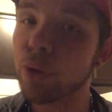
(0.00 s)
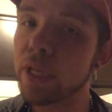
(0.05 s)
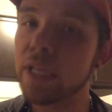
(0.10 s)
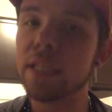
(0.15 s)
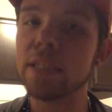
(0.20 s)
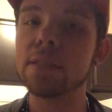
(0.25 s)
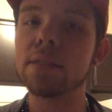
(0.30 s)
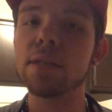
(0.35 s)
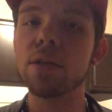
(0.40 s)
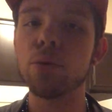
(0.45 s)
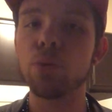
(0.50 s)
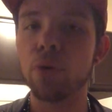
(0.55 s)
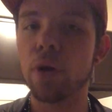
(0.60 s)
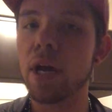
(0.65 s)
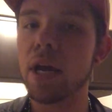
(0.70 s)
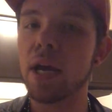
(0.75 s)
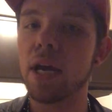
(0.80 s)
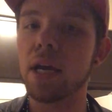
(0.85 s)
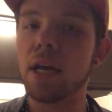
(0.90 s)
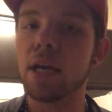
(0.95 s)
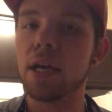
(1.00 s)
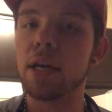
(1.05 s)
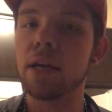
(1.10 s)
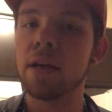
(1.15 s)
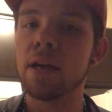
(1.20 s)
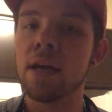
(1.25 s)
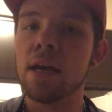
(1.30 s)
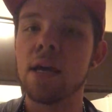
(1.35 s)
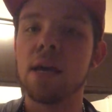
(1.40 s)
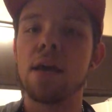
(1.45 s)
easy way
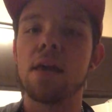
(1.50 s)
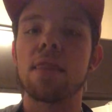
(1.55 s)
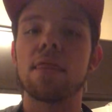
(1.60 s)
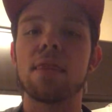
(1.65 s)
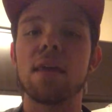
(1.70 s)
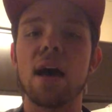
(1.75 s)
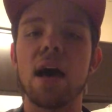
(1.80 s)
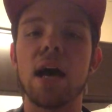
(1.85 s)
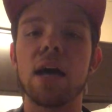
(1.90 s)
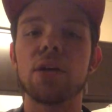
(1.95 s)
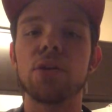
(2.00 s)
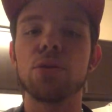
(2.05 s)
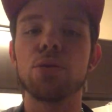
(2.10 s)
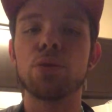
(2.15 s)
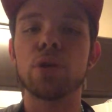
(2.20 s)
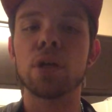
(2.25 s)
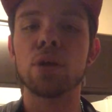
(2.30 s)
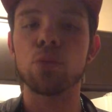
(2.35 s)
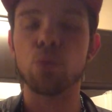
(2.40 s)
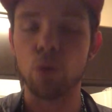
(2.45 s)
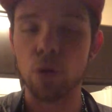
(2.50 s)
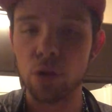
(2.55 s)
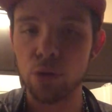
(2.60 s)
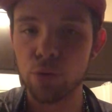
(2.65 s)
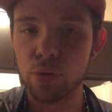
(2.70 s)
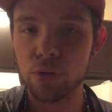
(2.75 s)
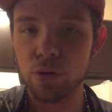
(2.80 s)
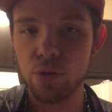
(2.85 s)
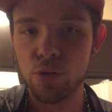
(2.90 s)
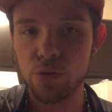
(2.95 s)
that you can work
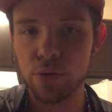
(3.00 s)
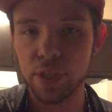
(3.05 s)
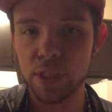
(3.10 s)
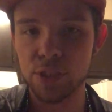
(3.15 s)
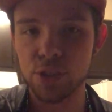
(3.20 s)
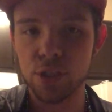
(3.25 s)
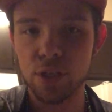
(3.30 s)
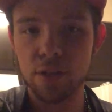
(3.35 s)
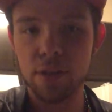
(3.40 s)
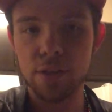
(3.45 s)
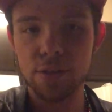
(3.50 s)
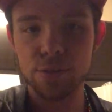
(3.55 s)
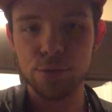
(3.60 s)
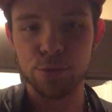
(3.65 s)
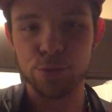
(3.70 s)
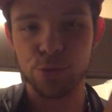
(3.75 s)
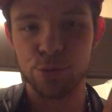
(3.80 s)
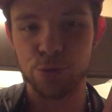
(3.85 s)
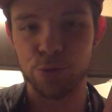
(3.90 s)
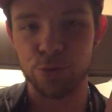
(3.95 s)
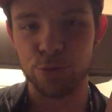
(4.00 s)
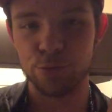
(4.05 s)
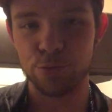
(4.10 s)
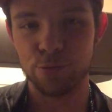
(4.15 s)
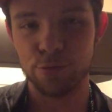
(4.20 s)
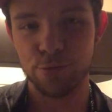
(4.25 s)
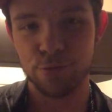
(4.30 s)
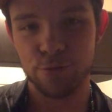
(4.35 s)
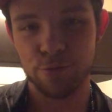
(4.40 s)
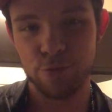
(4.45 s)
with your Orisha. There's Osun,
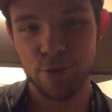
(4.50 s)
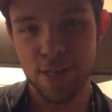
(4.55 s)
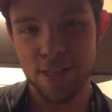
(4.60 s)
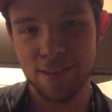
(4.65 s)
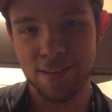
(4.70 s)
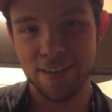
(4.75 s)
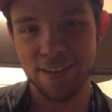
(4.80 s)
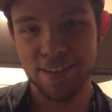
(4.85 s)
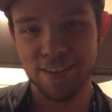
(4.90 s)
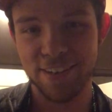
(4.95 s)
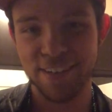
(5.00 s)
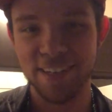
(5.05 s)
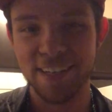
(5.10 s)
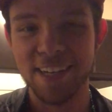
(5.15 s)
right there.